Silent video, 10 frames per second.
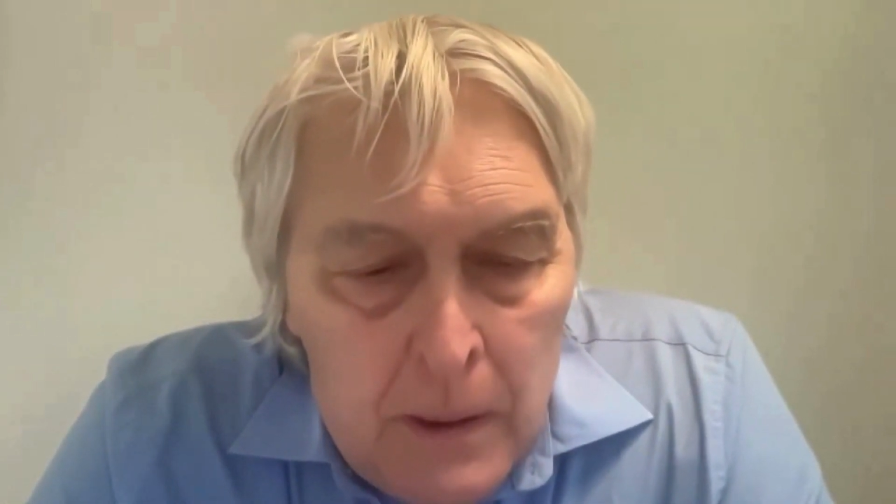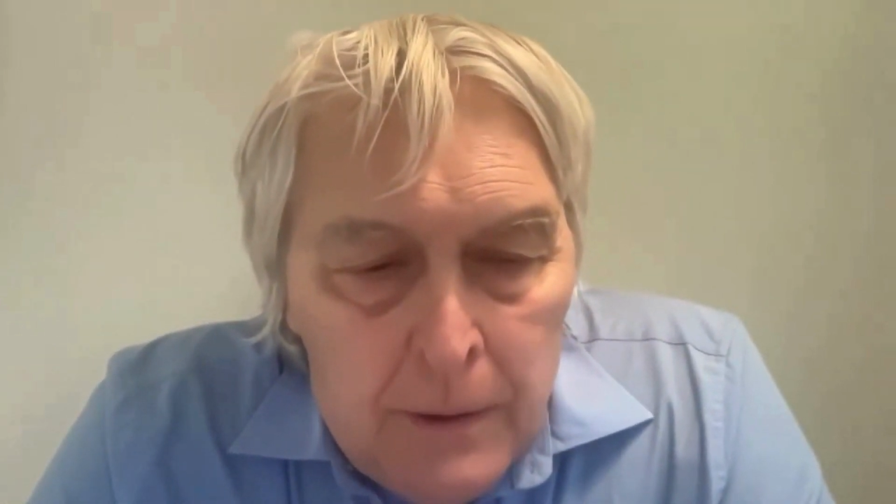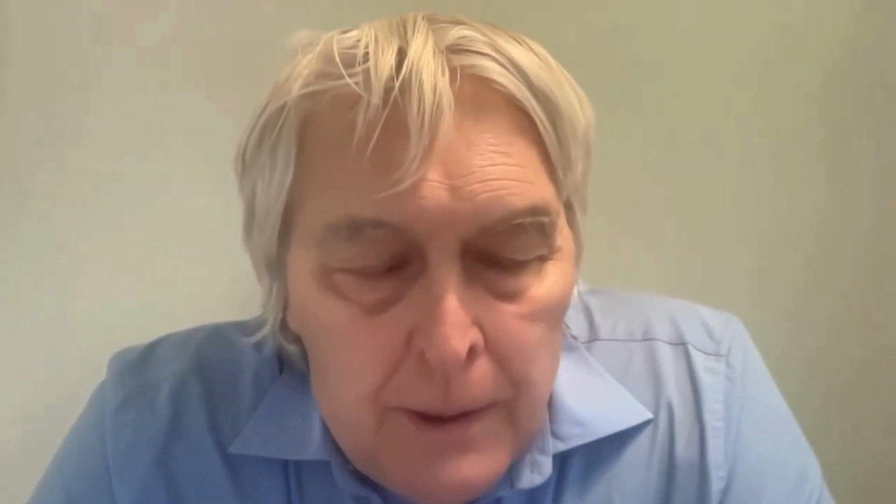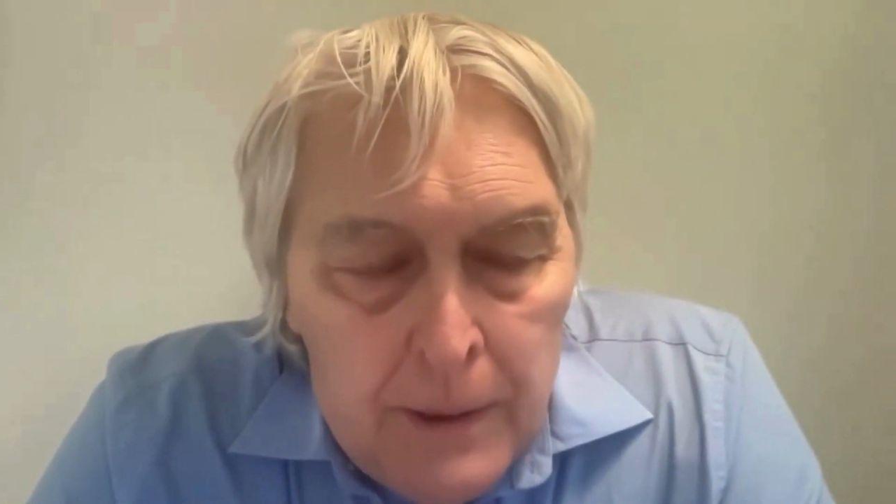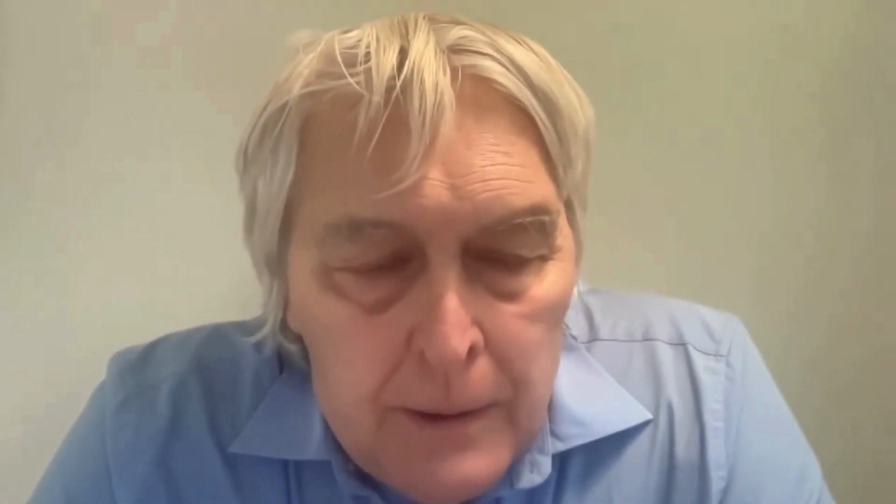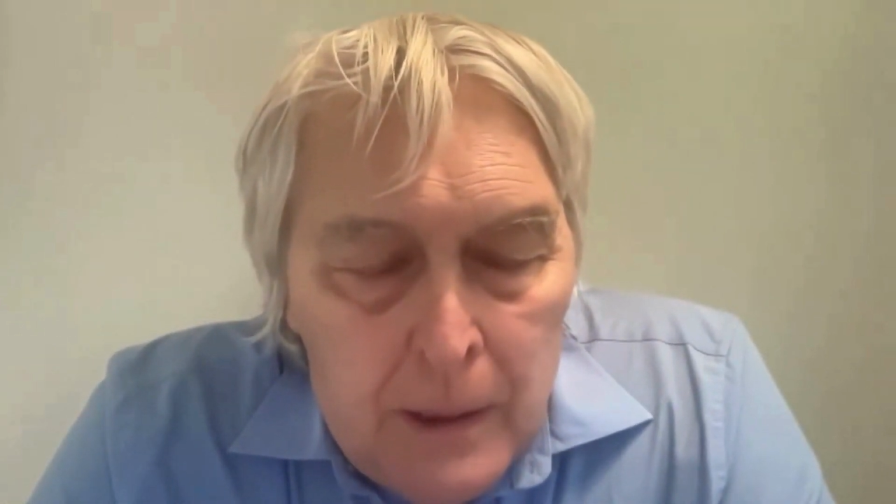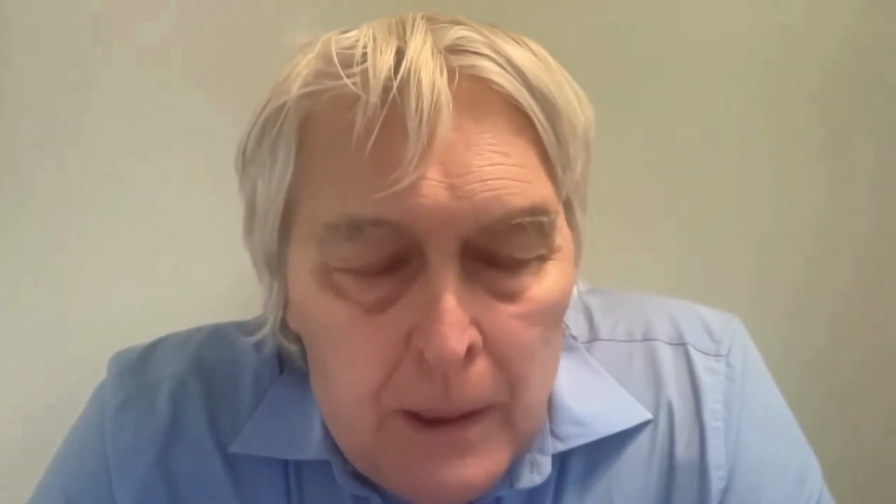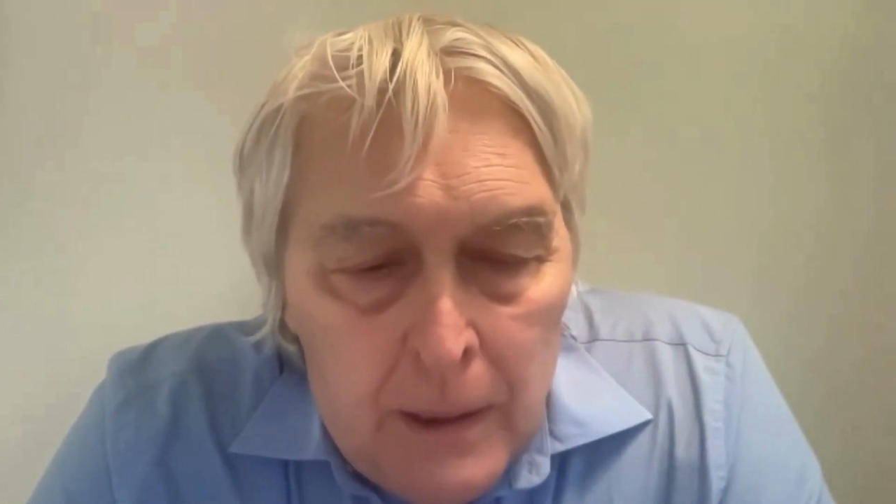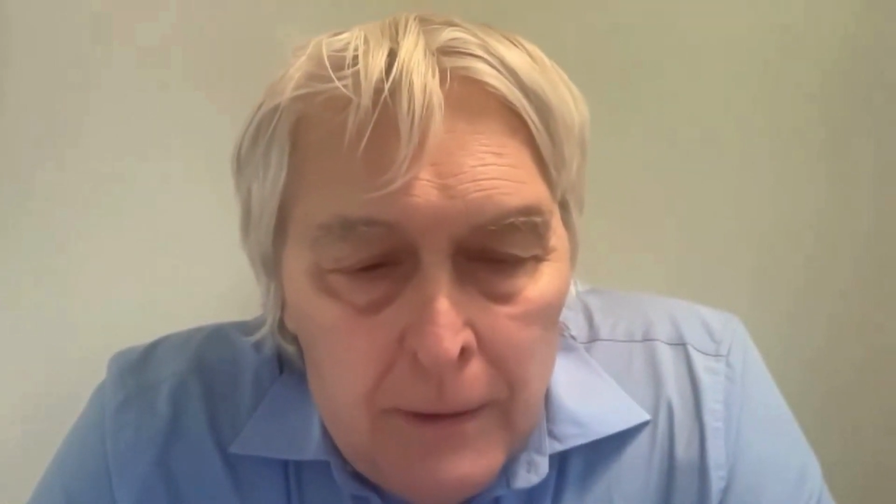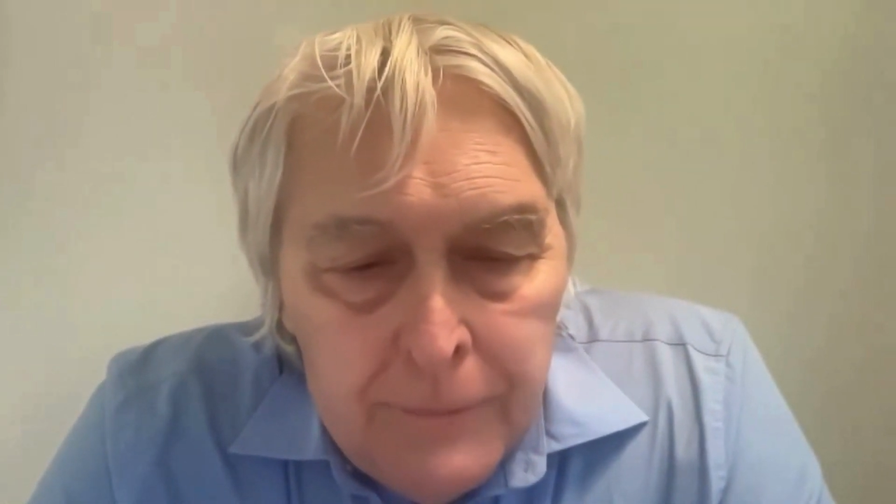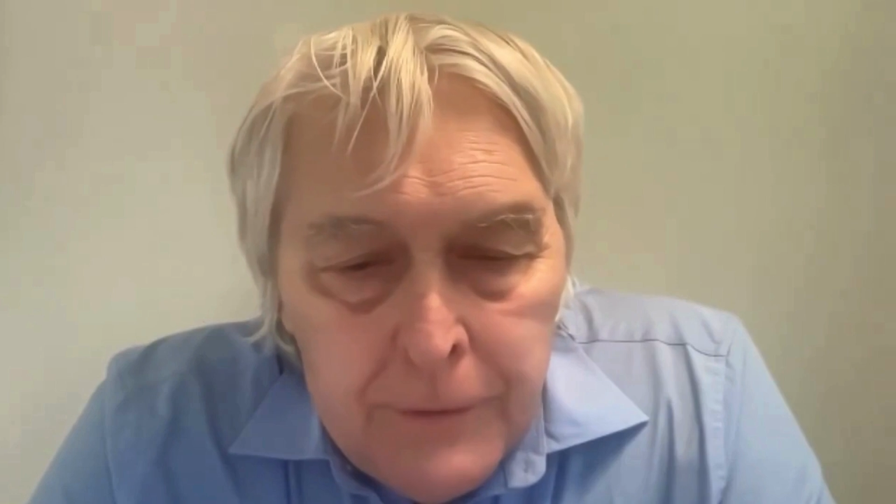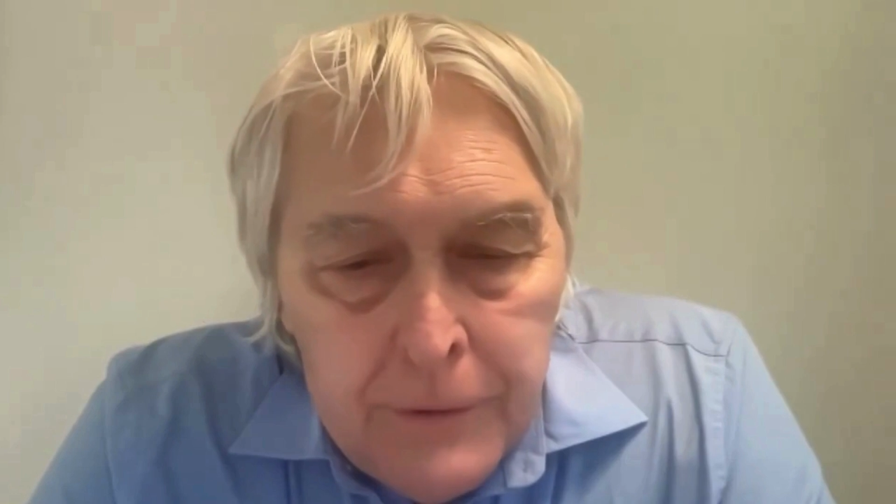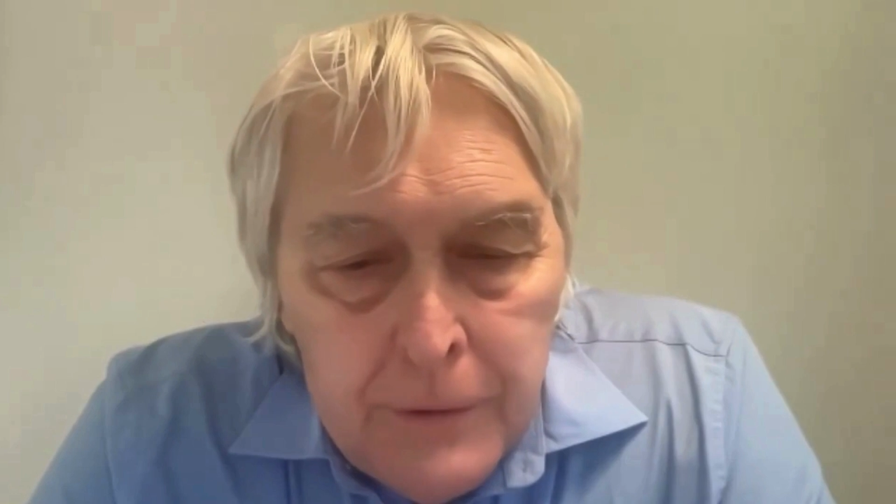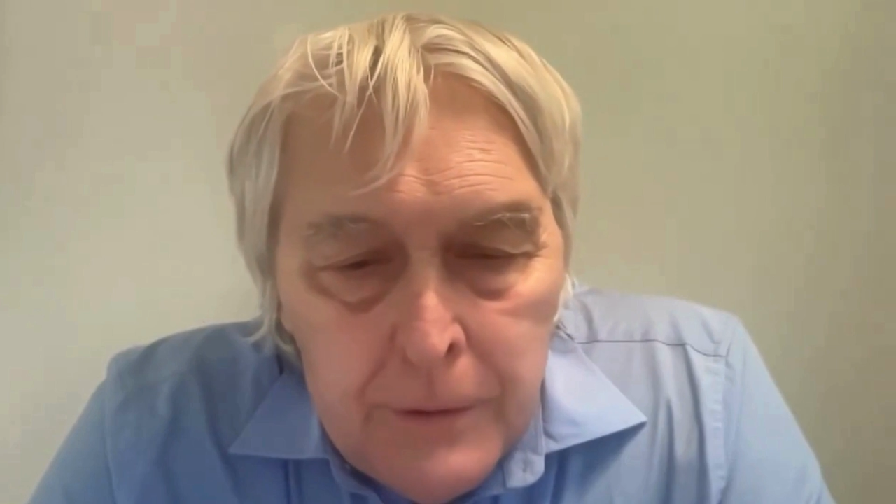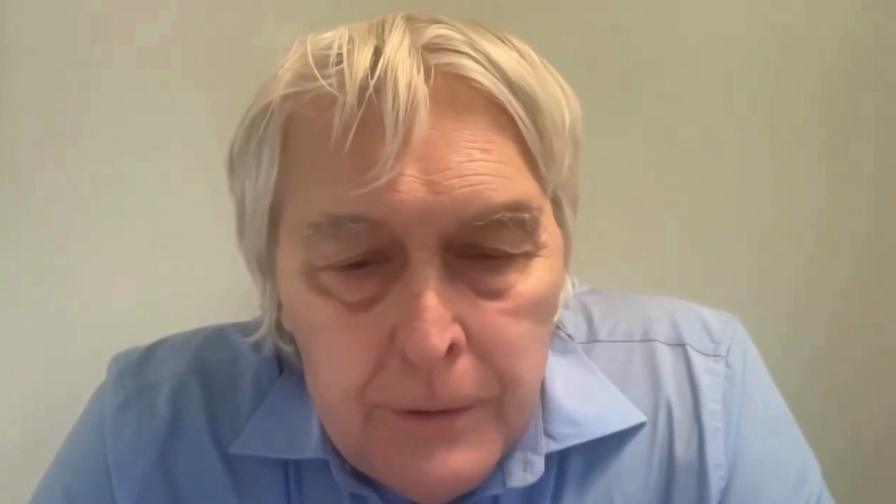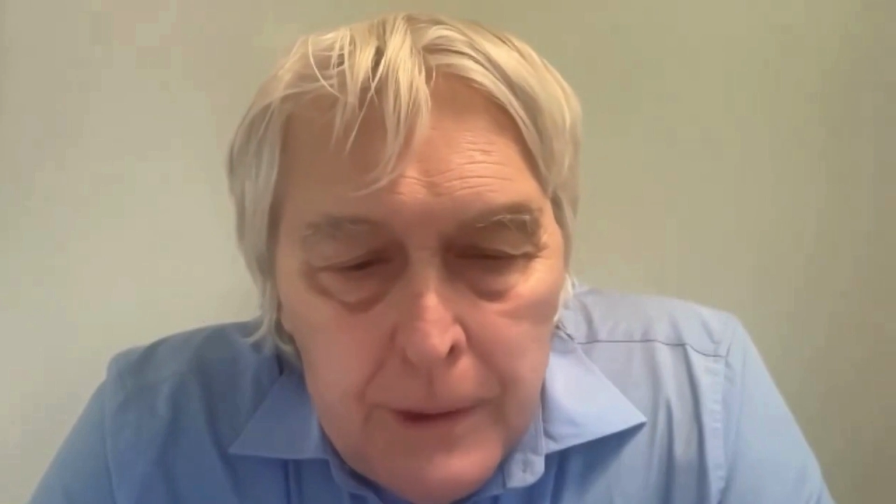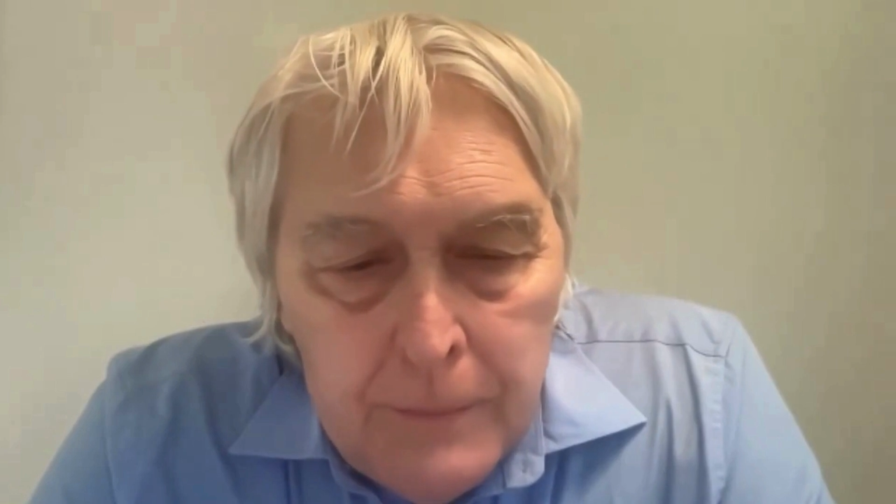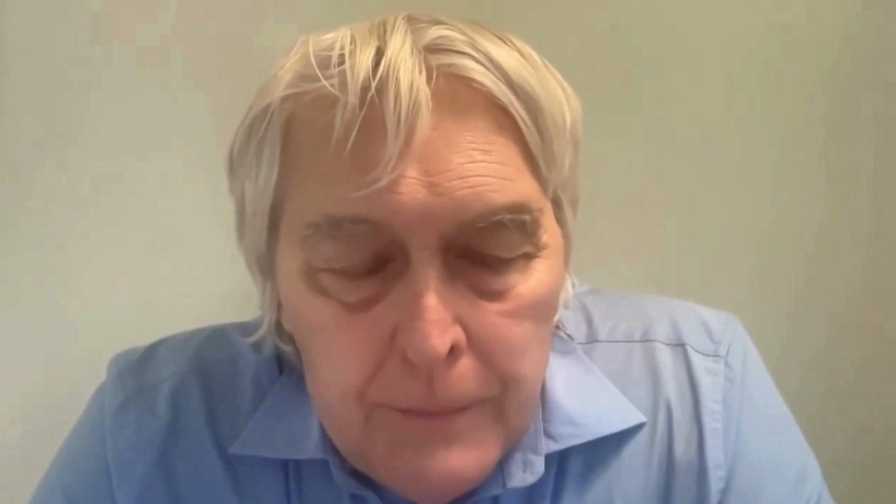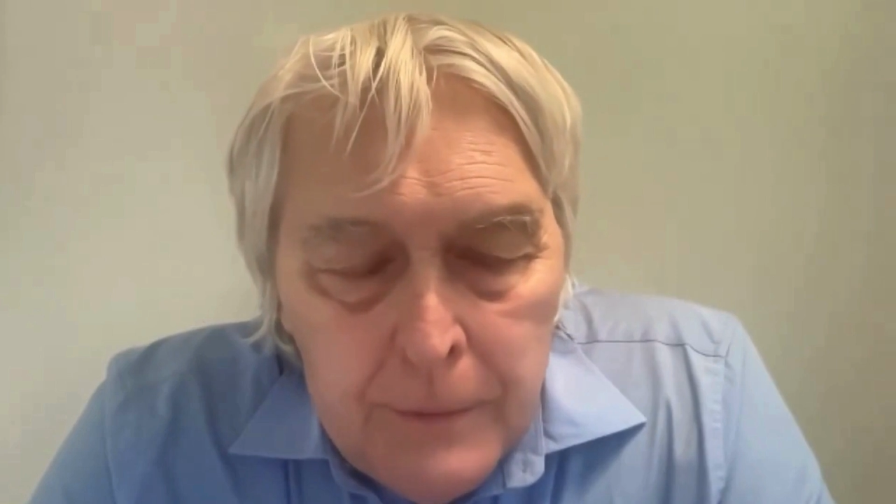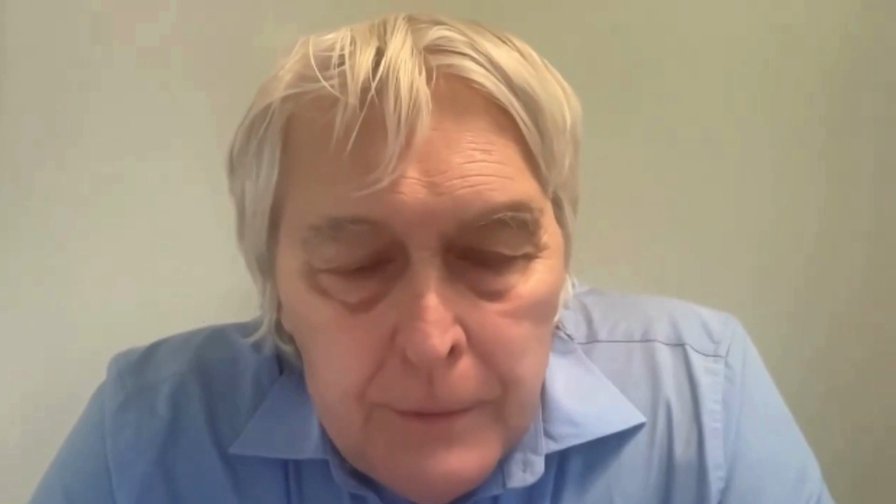then I have to turn down